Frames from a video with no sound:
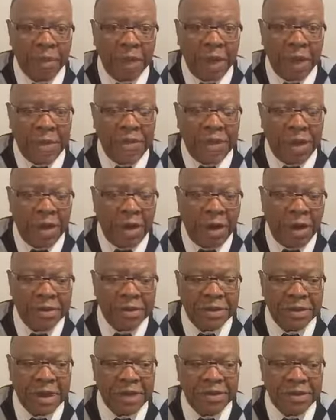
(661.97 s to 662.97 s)
Is it
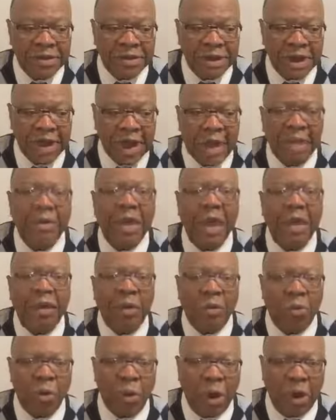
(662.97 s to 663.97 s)
causing us to say, have thine
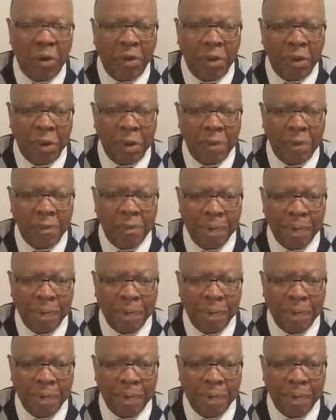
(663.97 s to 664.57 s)
own way, Lord?